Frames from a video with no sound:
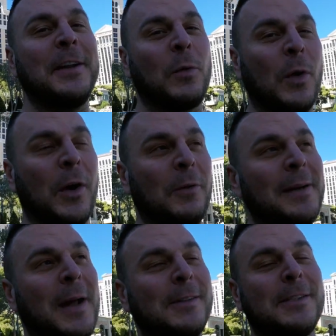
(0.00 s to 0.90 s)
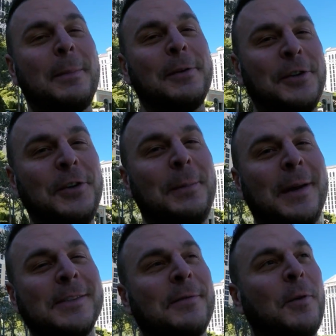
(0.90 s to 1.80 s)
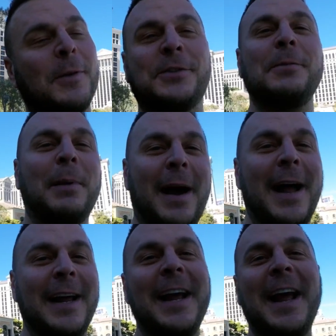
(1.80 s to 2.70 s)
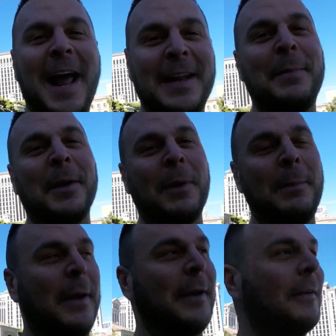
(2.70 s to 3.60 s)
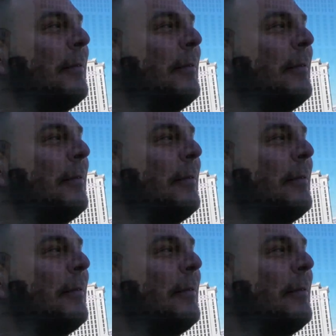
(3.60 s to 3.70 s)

in the world. Right now it's number 2 because, of course, Dubai had to build one bigger.